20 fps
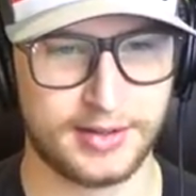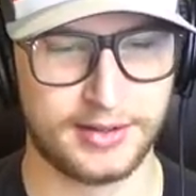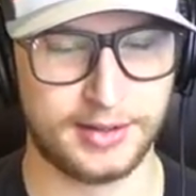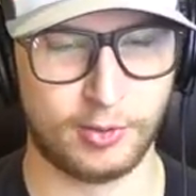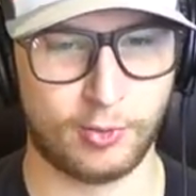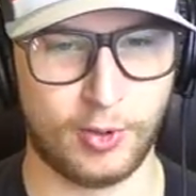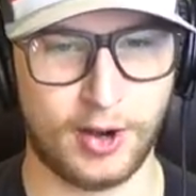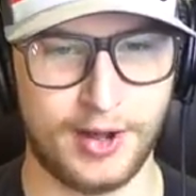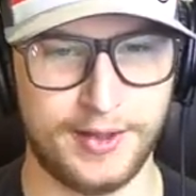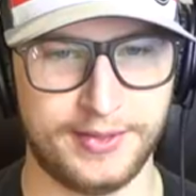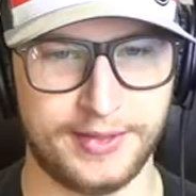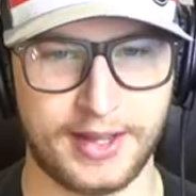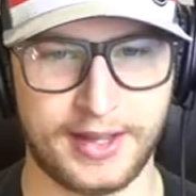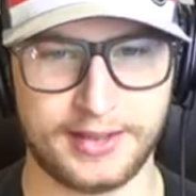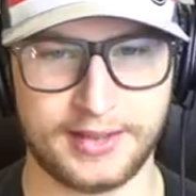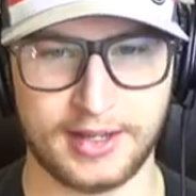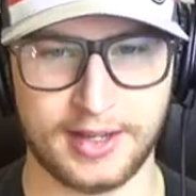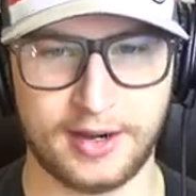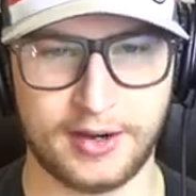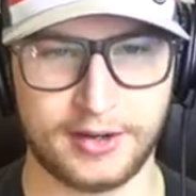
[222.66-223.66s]
the one
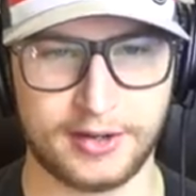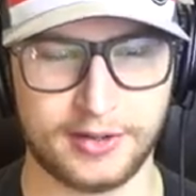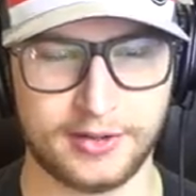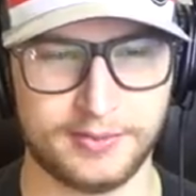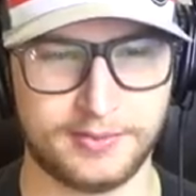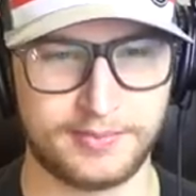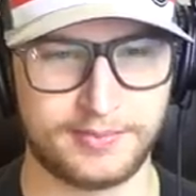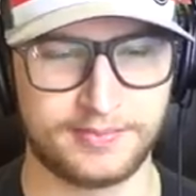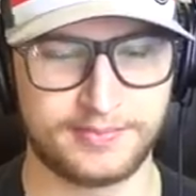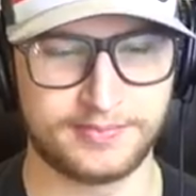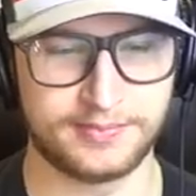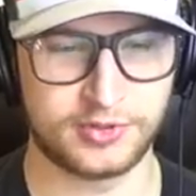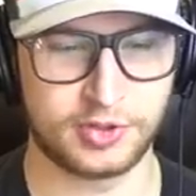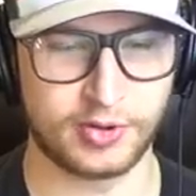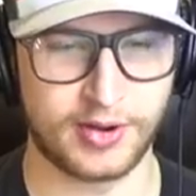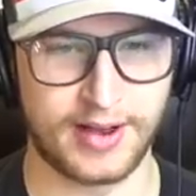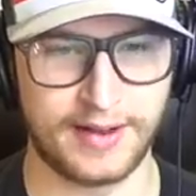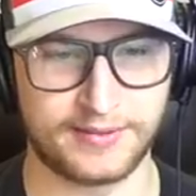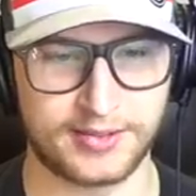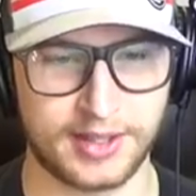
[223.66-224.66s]
that the auto
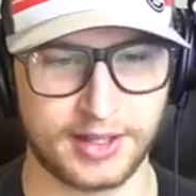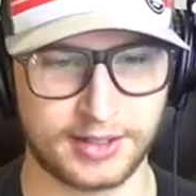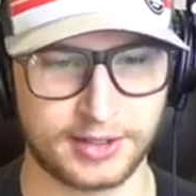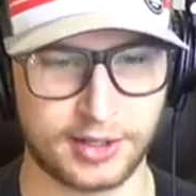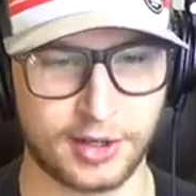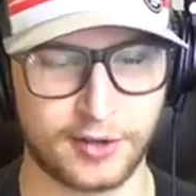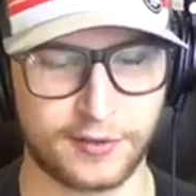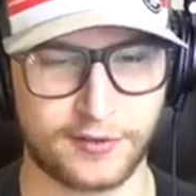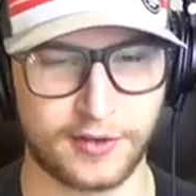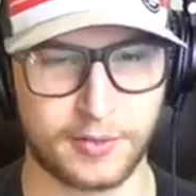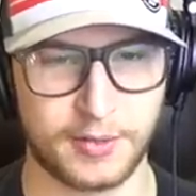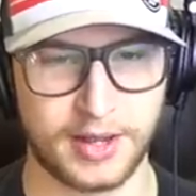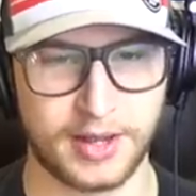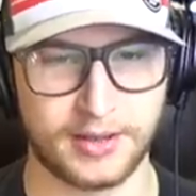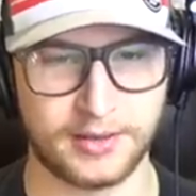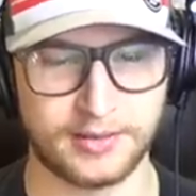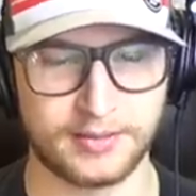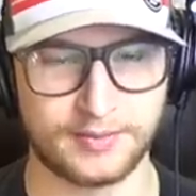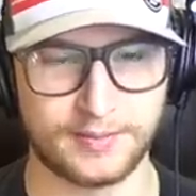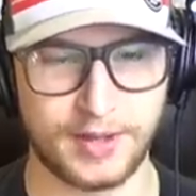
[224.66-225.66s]
draft thing took for
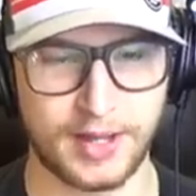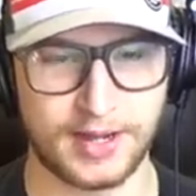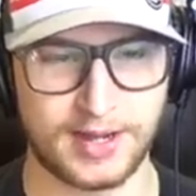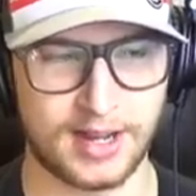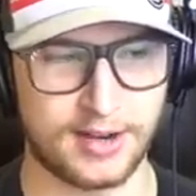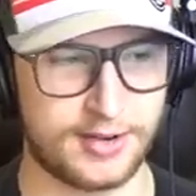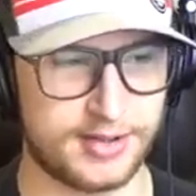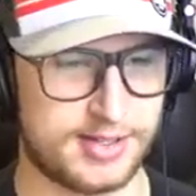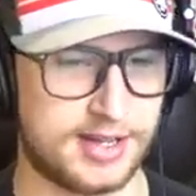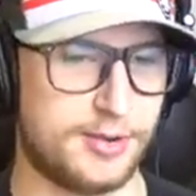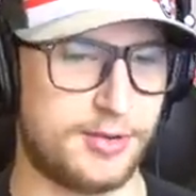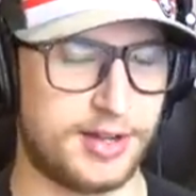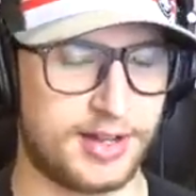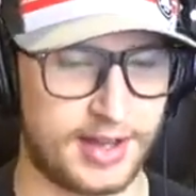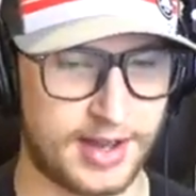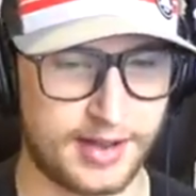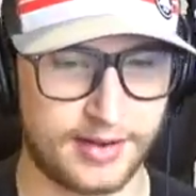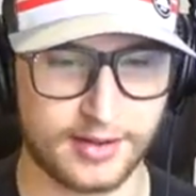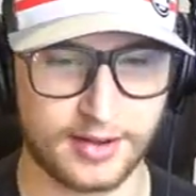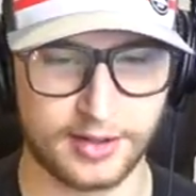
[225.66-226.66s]
me. And now he's out
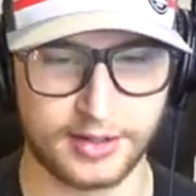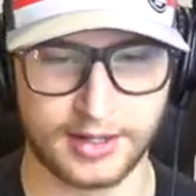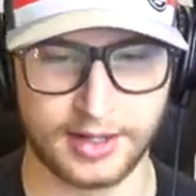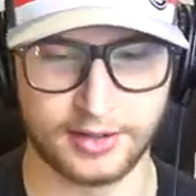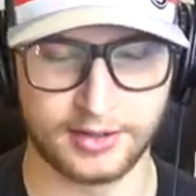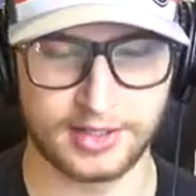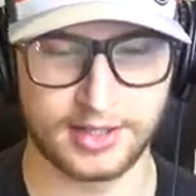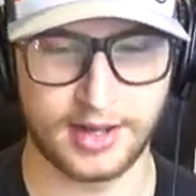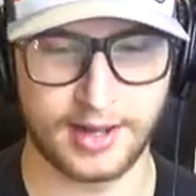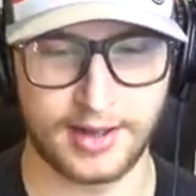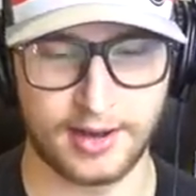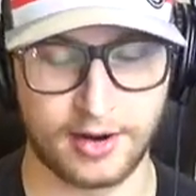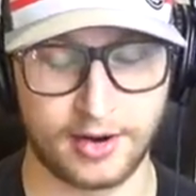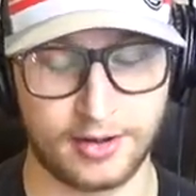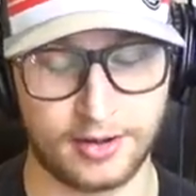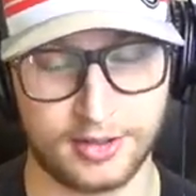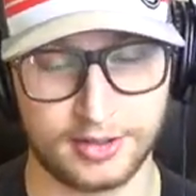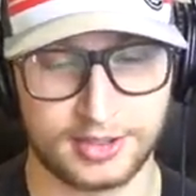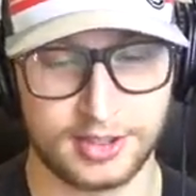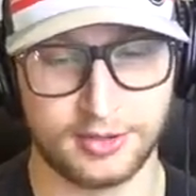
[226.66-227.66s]
again on L T I R.
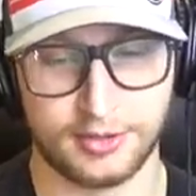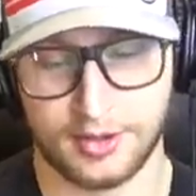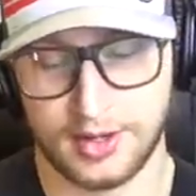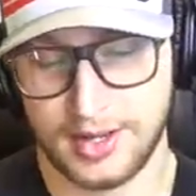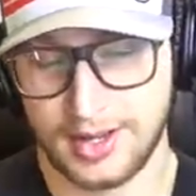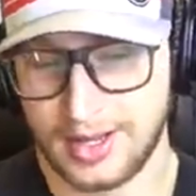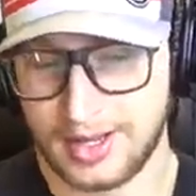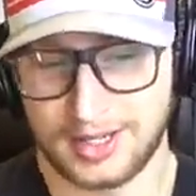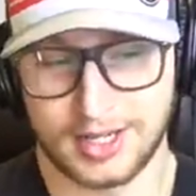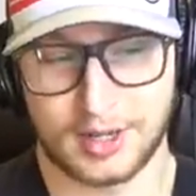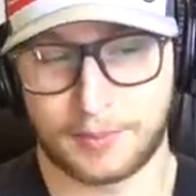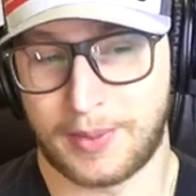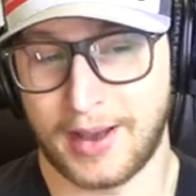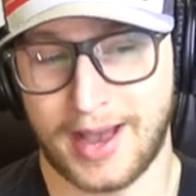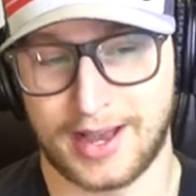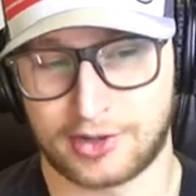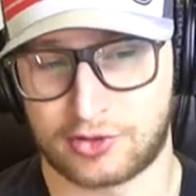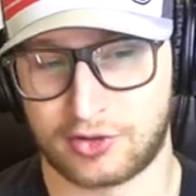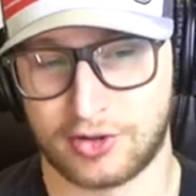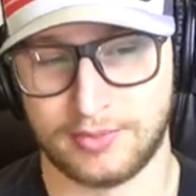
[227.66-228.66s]
And also, Nick
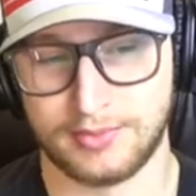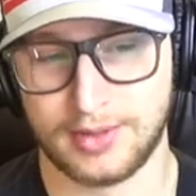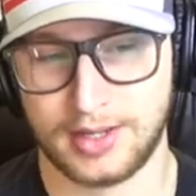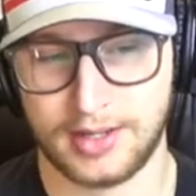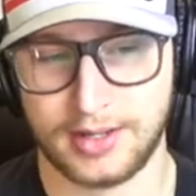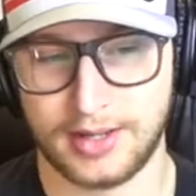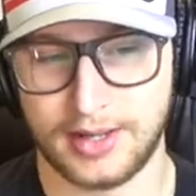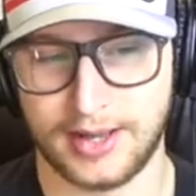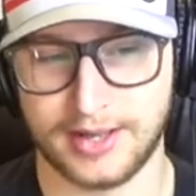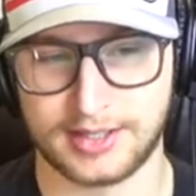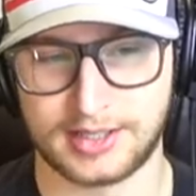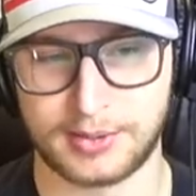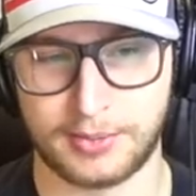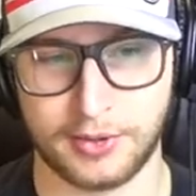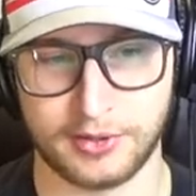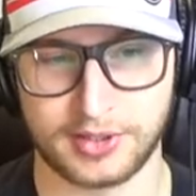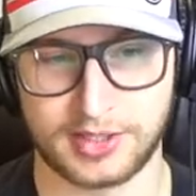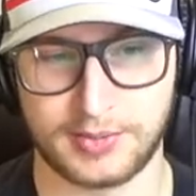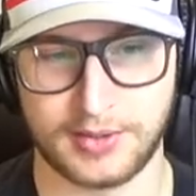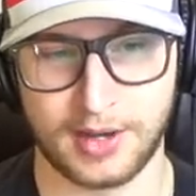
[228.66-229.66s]
Backstrom is
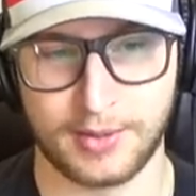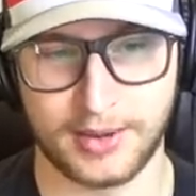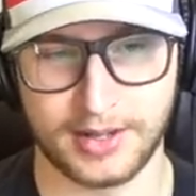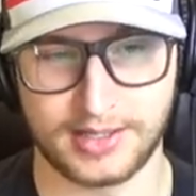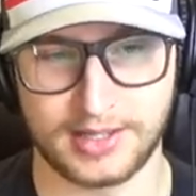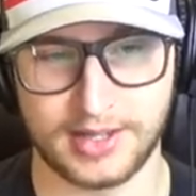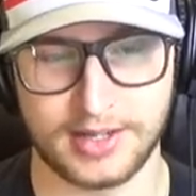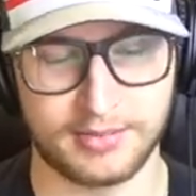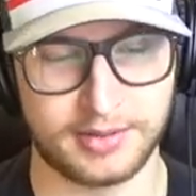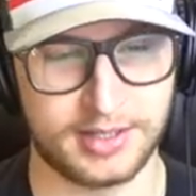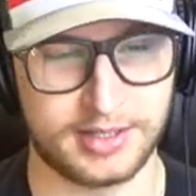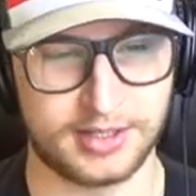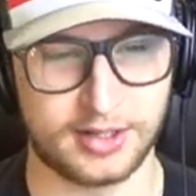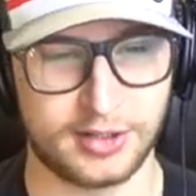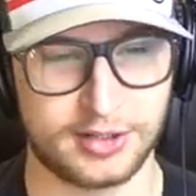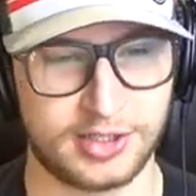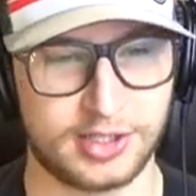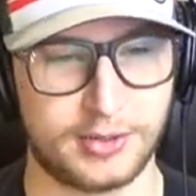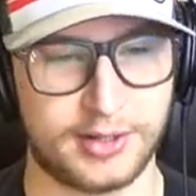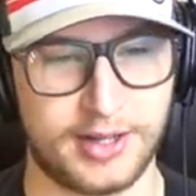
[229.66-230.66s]
supposed to be on my team, but he's
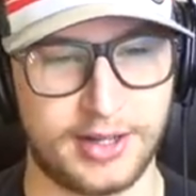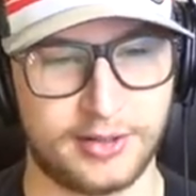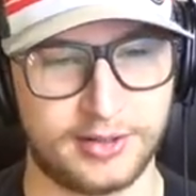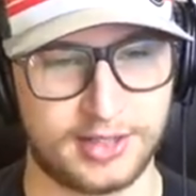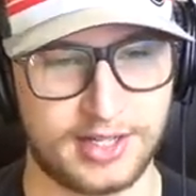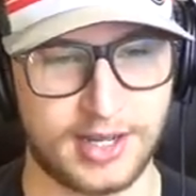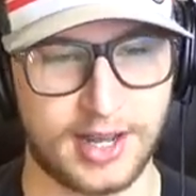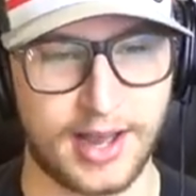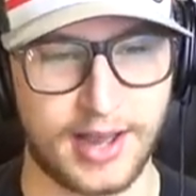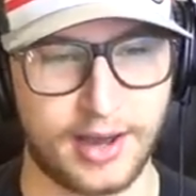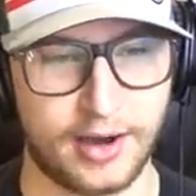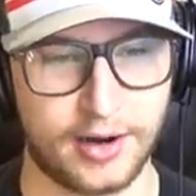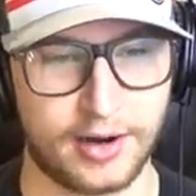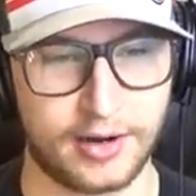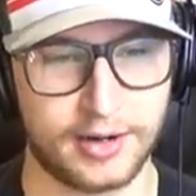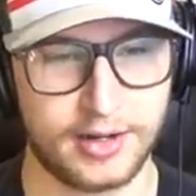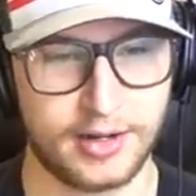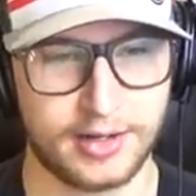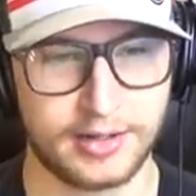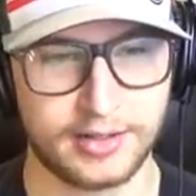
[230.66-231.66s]
also on L T I
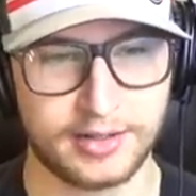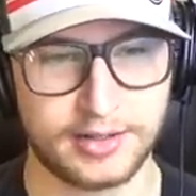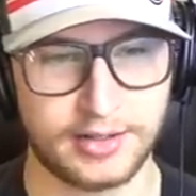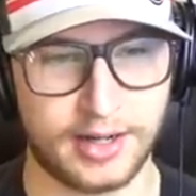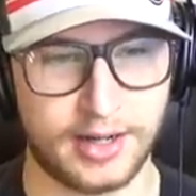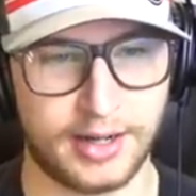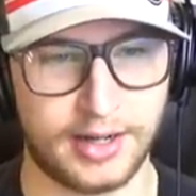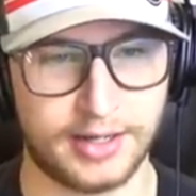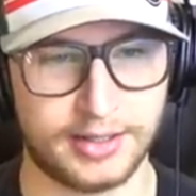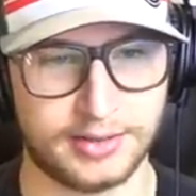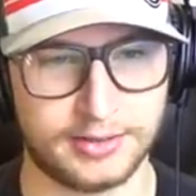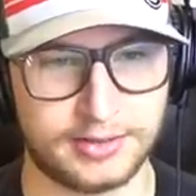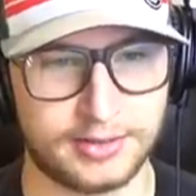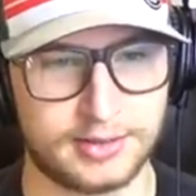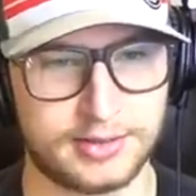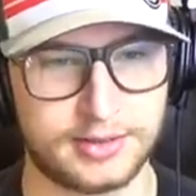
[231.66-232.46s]
R. Uh,